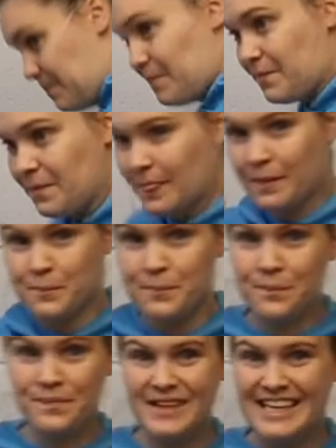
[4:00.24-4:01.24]

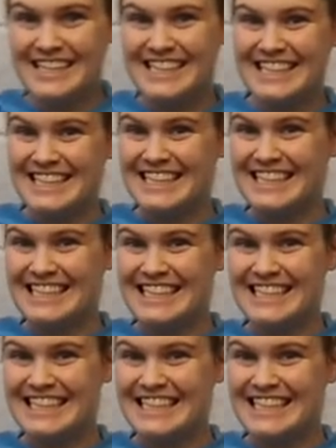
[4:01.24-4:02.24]

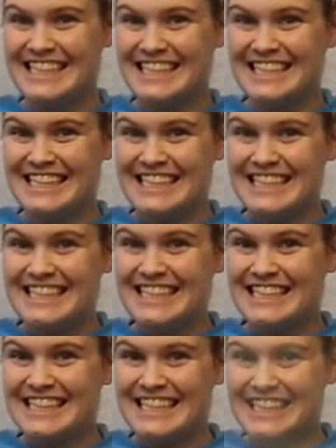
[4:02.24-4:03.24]

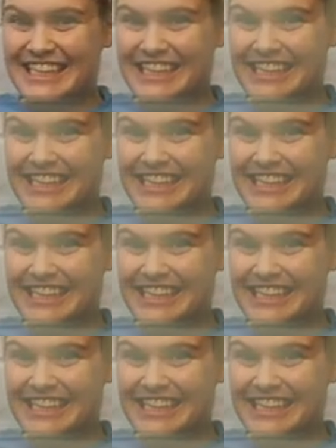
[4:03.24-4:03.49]
(no one is talking)